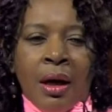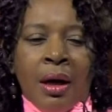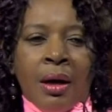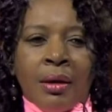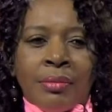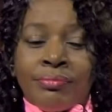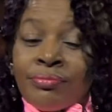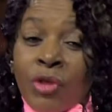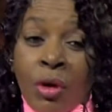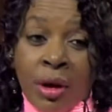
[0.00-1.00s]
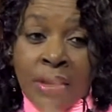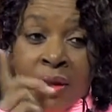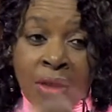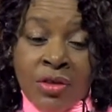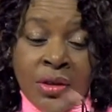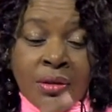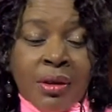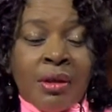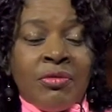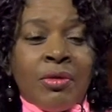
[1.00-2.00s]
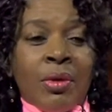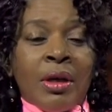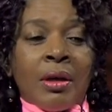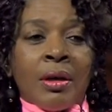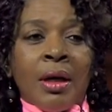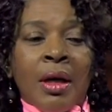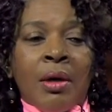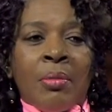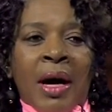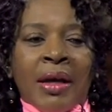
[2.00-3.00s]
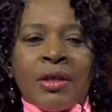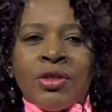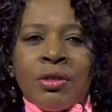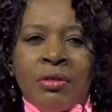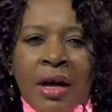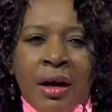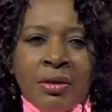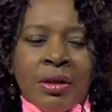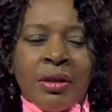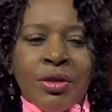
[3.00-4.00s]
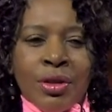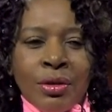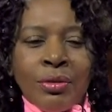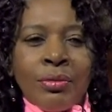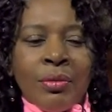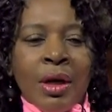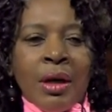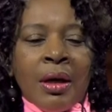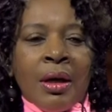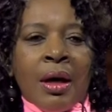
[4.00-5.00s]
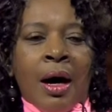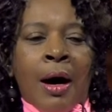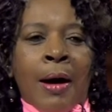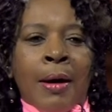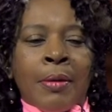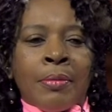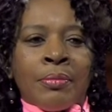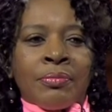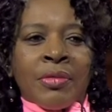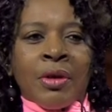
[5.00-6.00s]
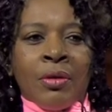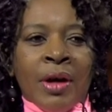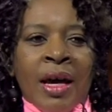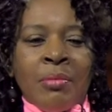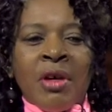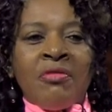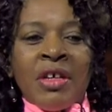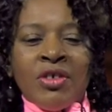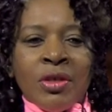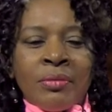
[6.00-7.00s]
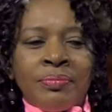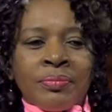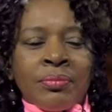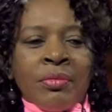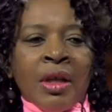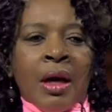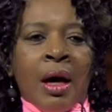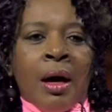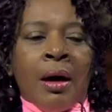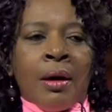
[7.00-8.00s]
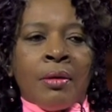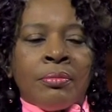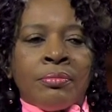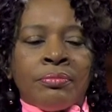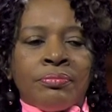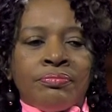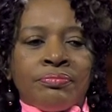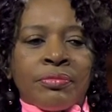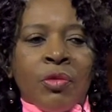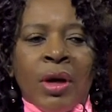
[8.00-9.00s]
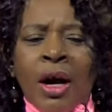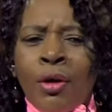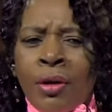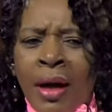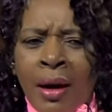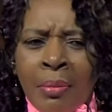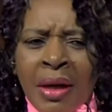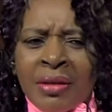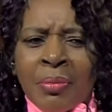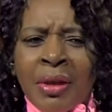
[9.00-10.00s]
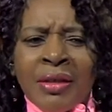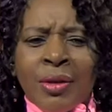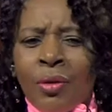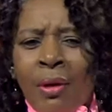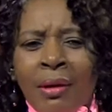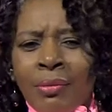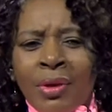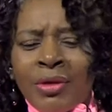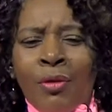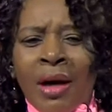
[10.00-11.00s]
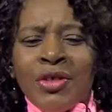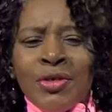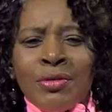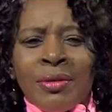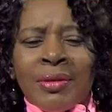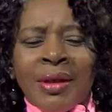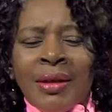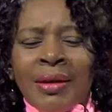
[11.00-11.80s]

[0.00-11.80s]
um, organization, if you will, back in two thousand two. Um, the Lord gave me a vision. Um, when I heard Alabaster Place, I wasn't quite sure,